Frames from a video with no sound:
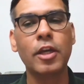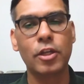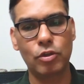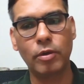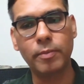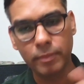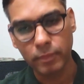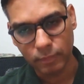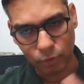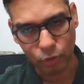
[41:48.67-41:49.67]
So,
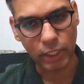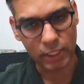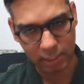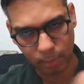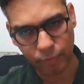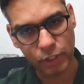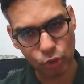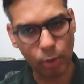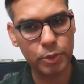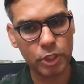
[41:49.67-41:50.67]
there are some of these
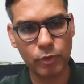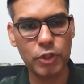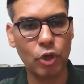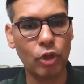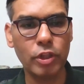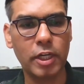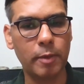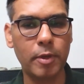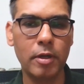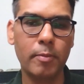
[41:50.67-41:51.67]
options which are on the
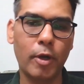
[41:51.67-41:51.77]
table,